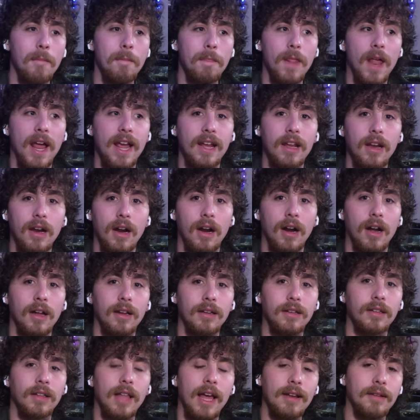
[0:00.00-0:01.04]
like,
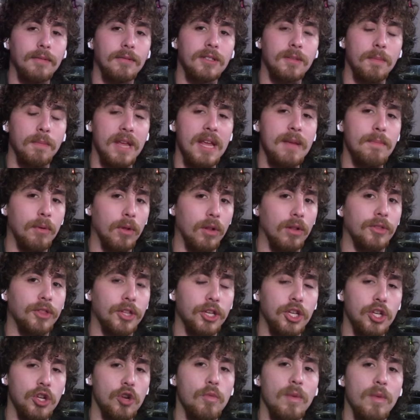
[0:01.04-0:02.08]
let the people, the
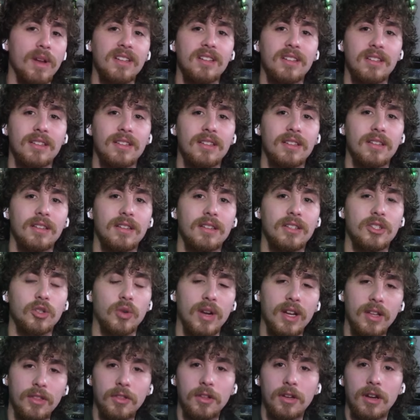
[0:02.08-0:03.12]
humans,
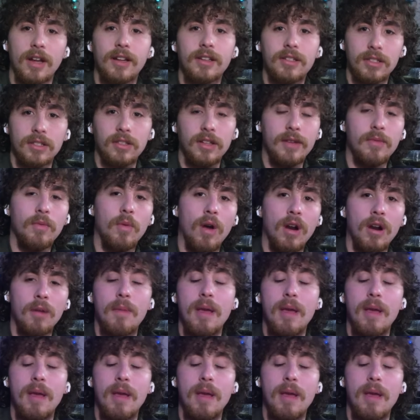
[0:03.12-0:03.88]
drink the nice clean water.